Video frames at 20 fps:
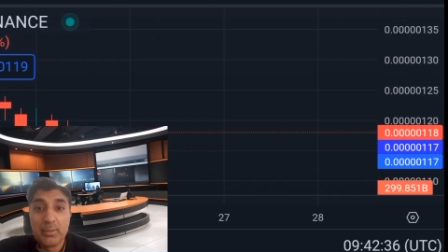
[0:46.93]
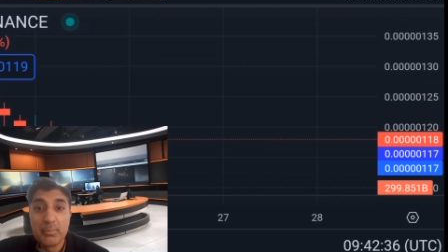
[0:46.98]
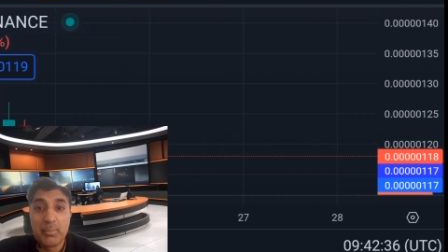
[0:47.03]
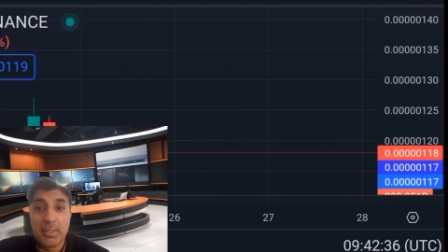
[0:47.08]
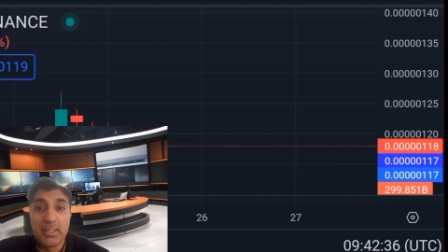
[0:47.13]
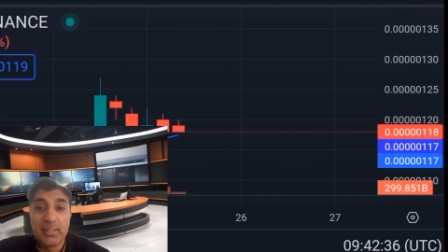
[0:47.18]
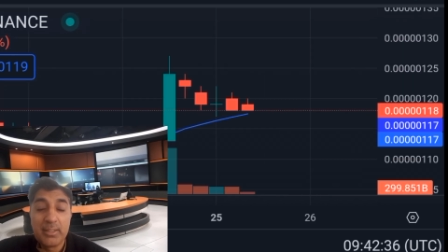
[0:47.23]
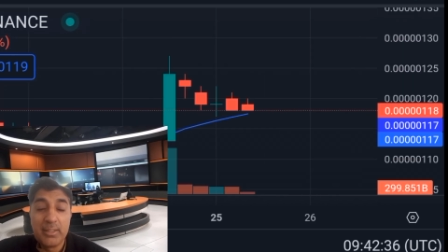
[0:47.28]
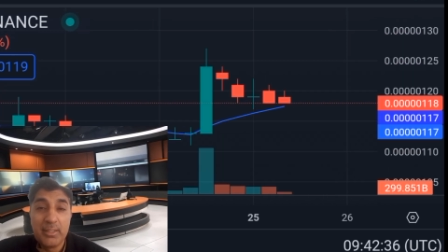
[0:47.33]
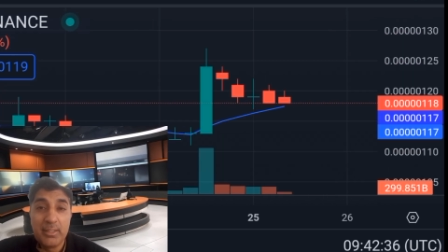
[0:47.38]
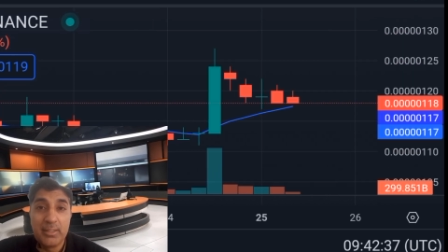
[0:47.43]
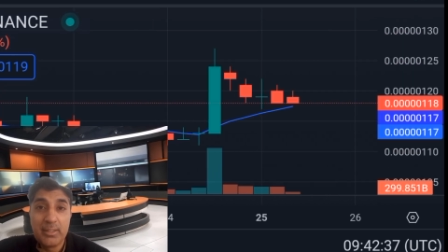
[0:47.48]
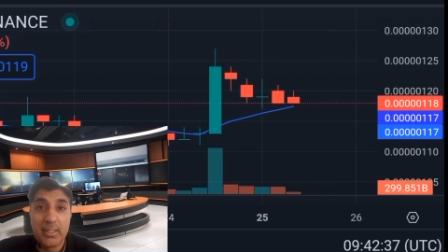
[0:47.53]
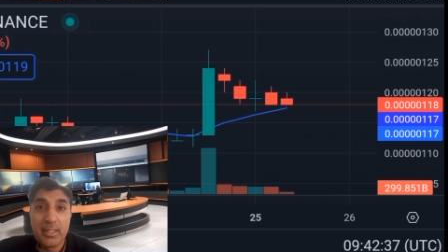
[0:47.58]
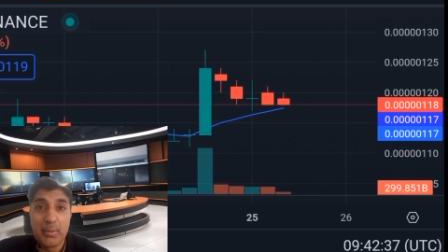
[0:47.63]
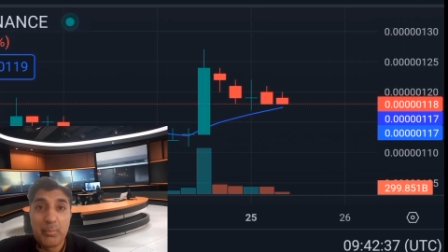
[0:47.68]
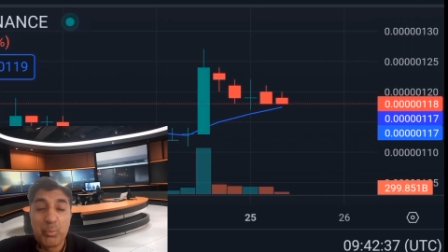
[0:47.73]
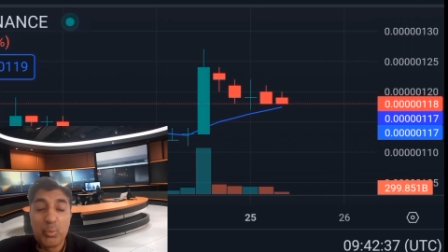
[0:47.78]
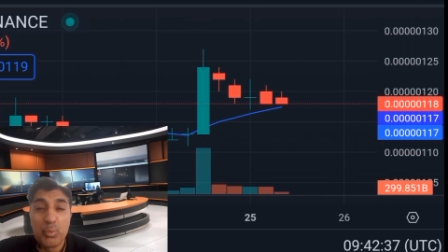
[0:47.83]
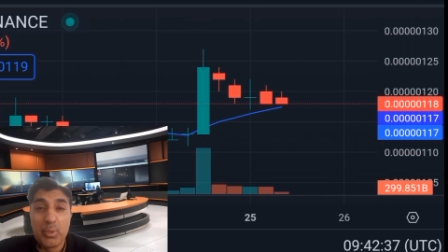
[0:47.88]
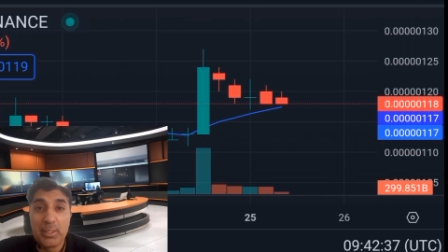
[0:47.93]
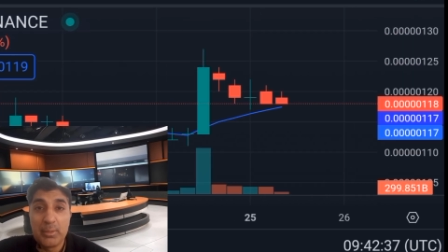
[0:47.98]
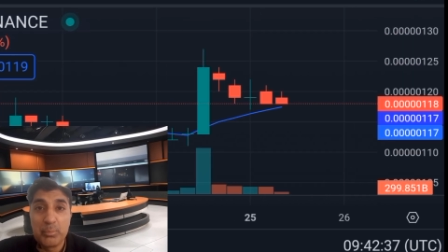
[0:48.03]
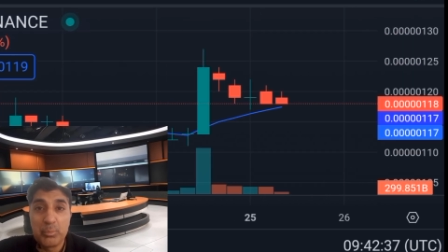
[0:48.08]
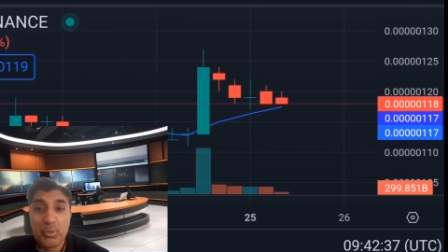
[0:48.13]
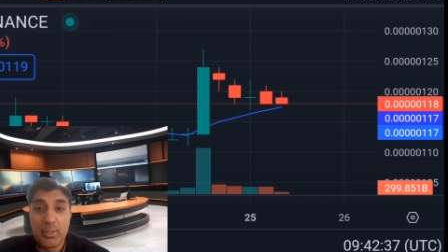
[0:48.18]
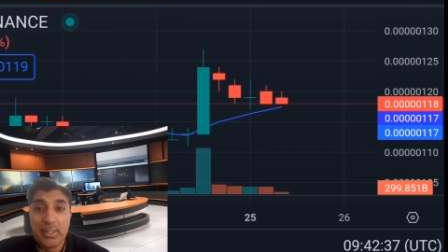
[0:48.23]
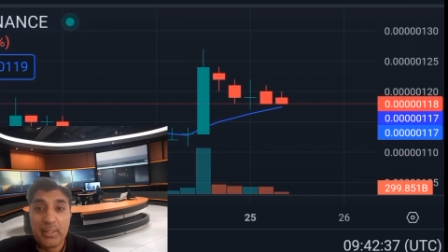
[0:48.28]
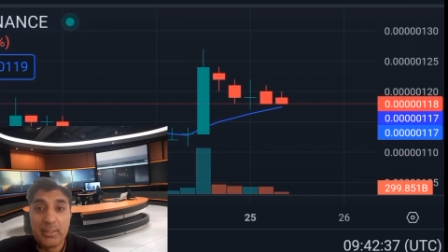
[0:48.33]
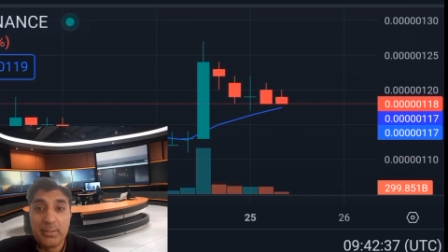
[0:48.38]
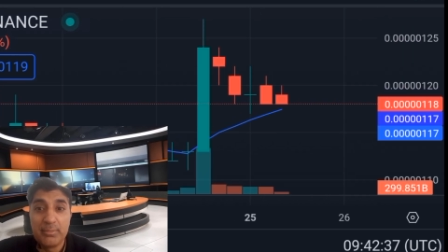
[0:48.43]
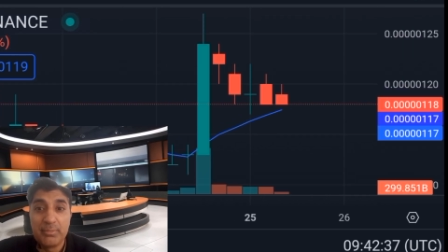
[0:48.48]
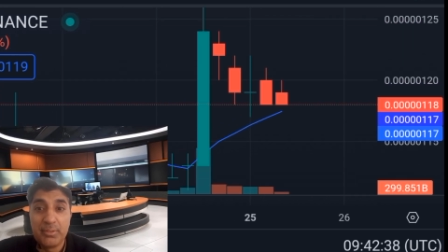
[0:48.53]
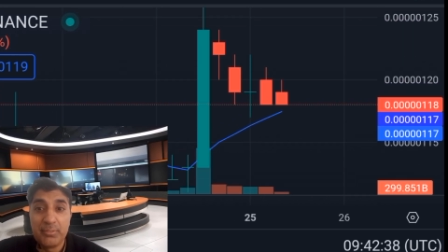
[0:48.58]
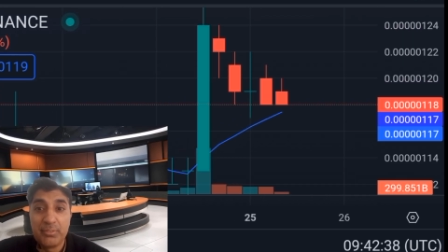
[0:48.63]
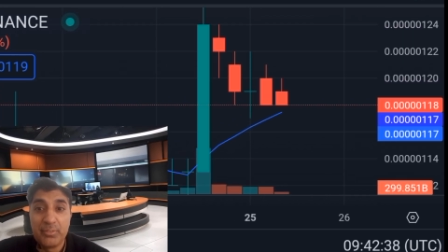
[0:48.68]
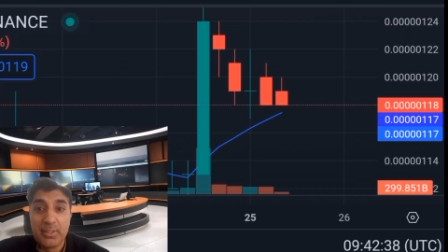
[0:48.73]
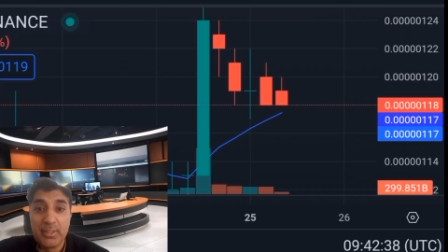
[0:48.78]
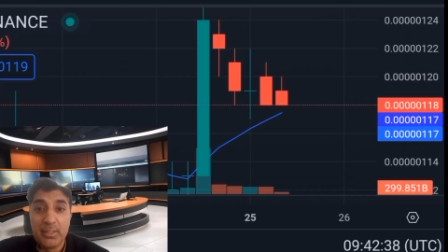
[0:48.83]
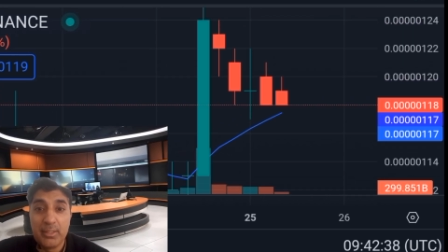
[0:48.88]
market cap
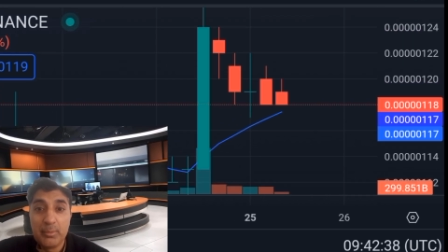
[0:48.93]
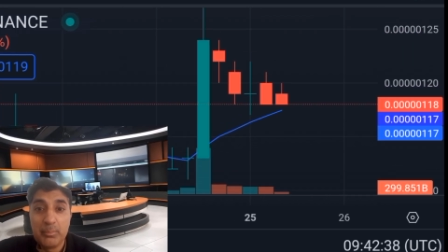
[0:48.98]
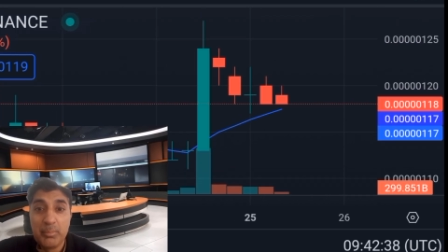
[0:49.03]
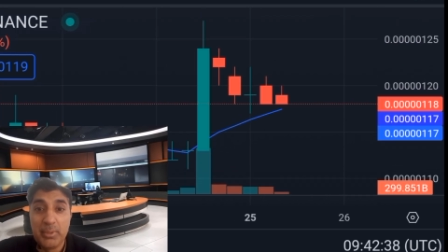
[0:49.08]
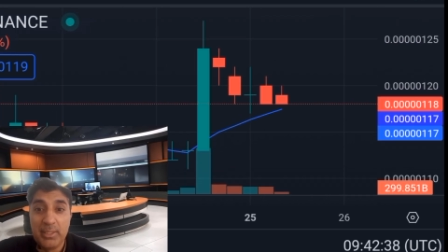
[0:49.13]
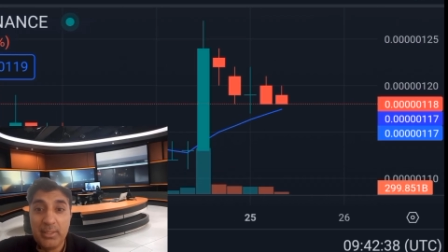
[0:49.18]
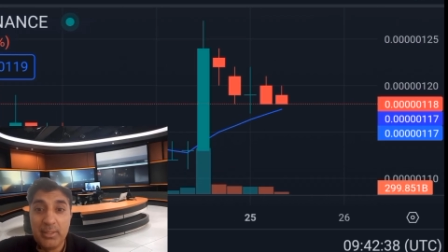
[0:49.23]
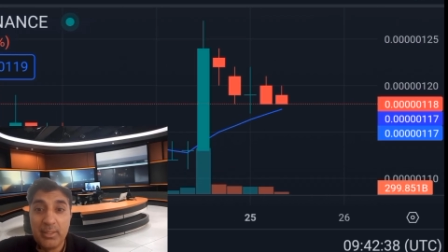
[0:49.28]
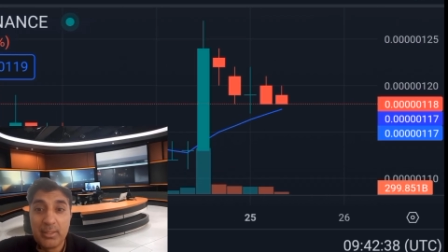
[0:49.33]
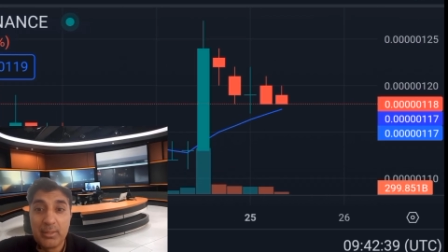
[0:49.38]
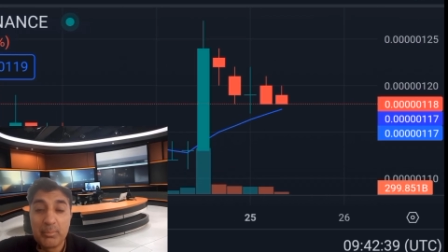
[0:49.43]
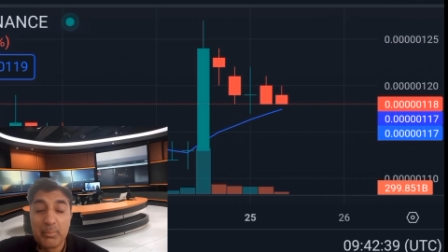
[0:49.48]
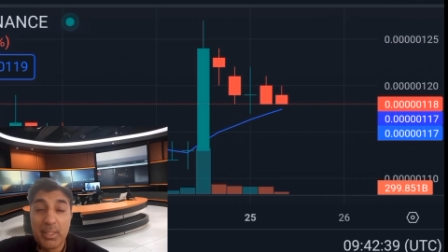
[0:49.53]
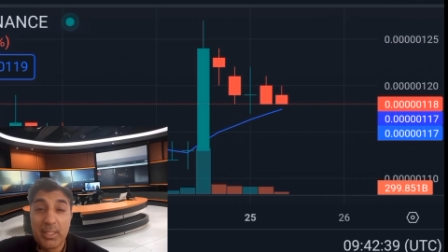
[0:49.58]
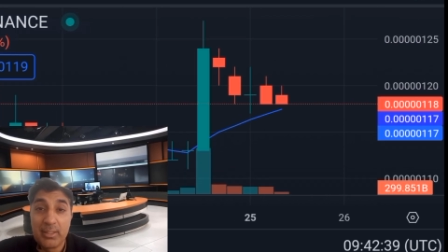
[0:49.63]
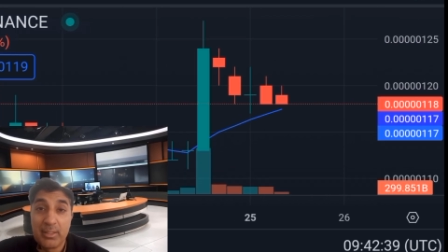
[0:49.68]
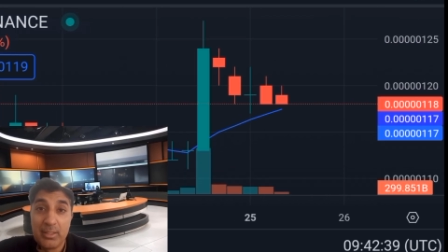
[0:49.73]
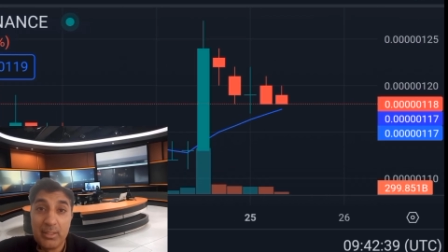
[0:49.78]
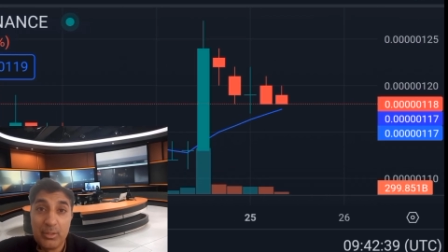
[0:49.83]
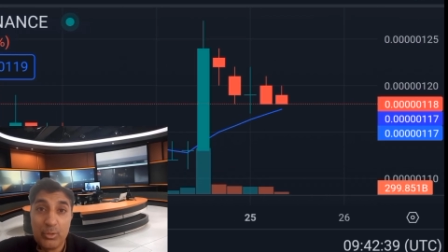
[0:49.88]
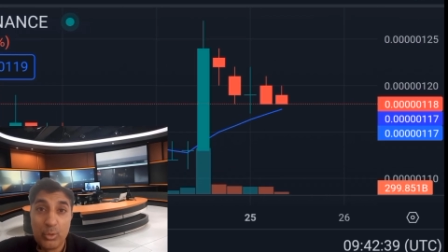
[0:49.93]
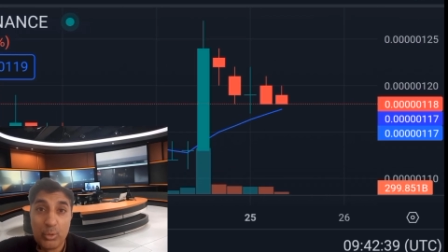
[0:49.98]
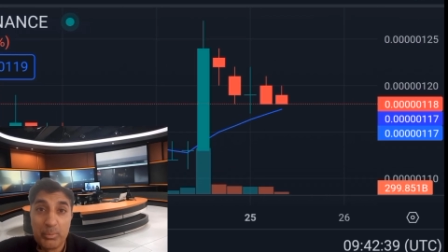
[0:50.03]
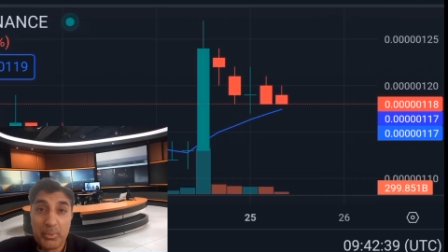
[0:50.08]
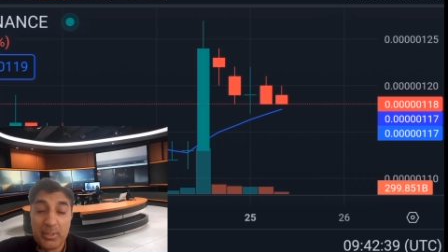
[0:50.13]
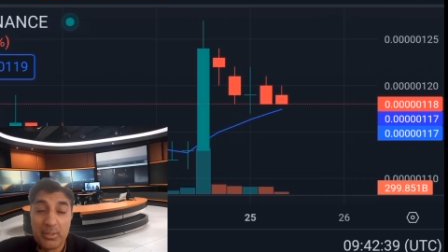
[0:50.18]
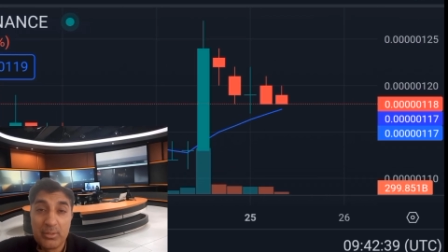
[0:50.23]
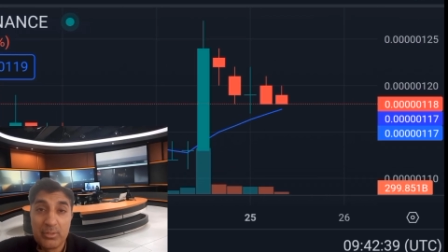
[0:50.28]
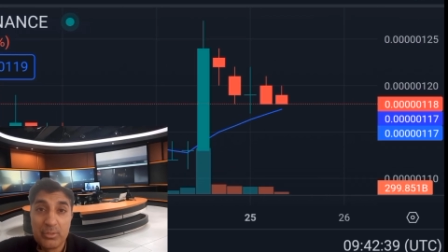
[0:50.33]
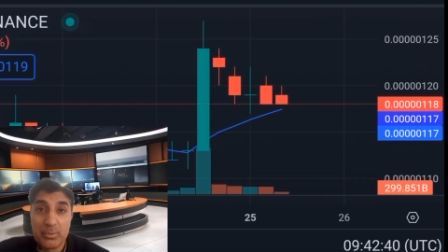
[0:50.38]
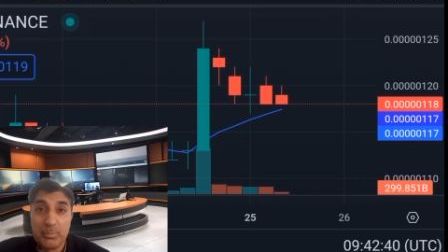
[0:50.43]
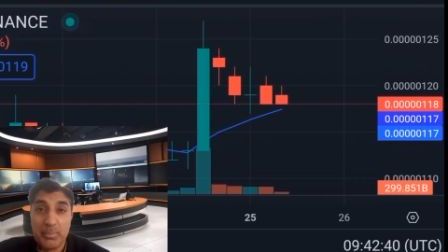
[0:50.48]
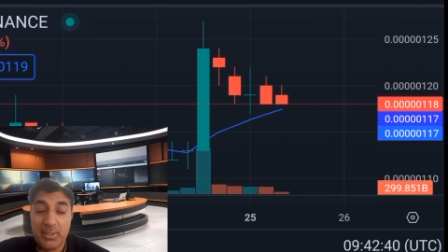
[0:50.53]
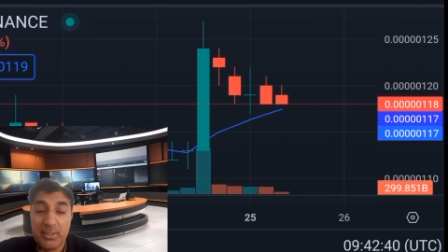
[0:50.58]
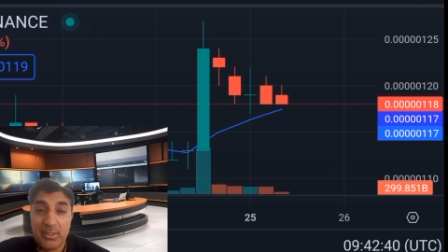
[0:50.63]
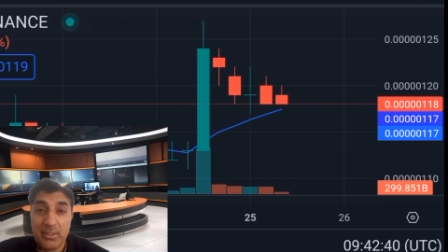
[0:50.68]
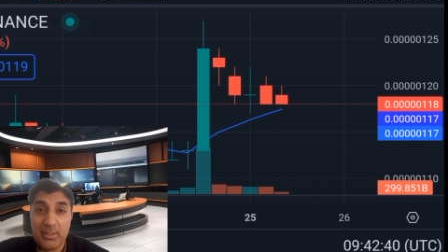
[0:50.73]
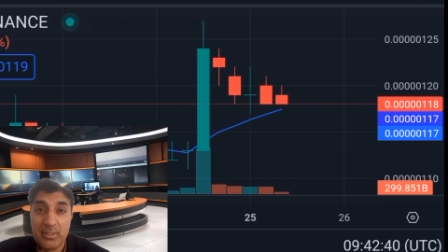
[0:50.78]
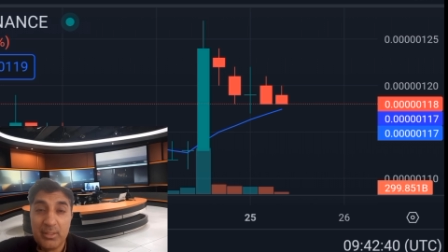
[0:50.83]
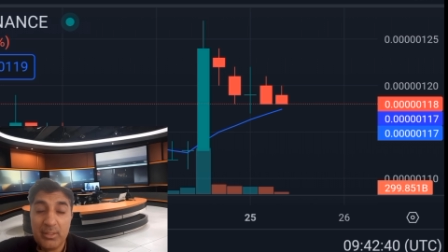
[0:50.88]
1.15 billion, market dominance
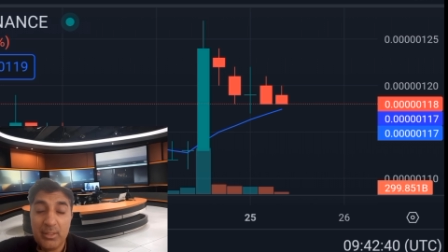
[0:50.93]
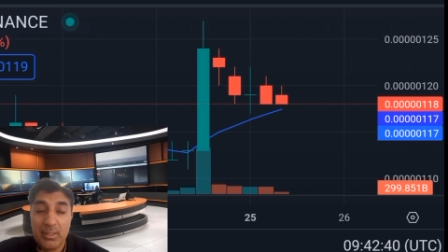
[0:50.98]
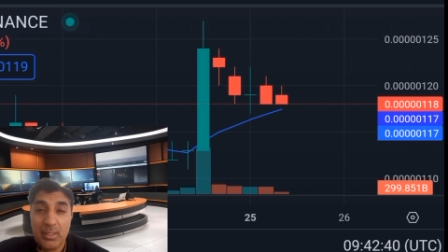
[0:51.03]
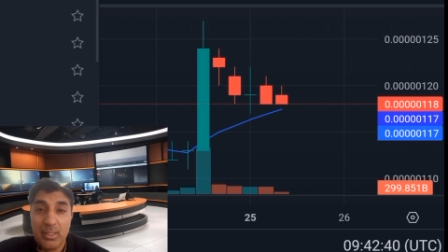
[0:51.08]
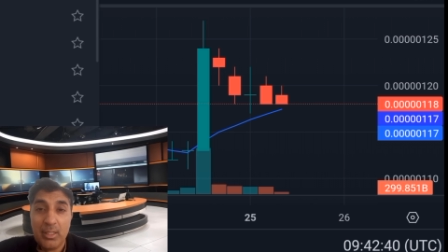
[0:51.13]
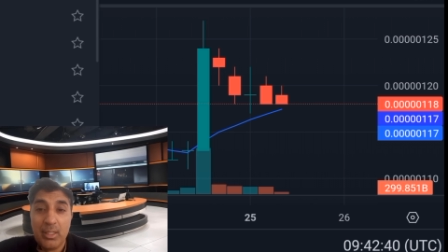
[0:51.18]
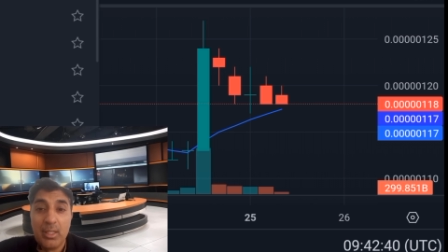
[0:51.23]
BTT